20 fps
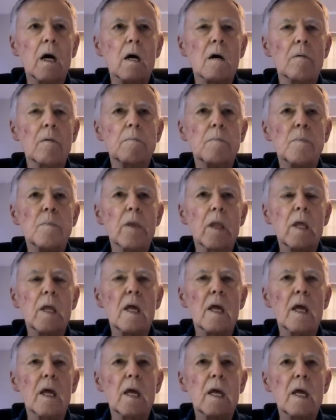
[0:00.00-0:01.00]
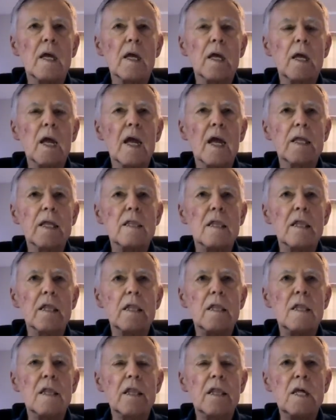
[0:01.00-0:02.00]
Um,
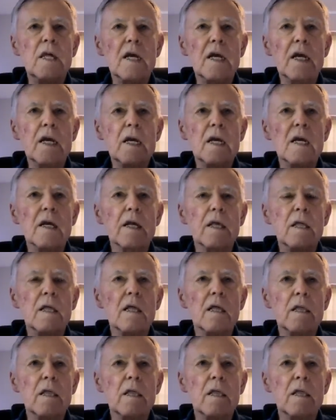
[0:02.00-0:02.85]
the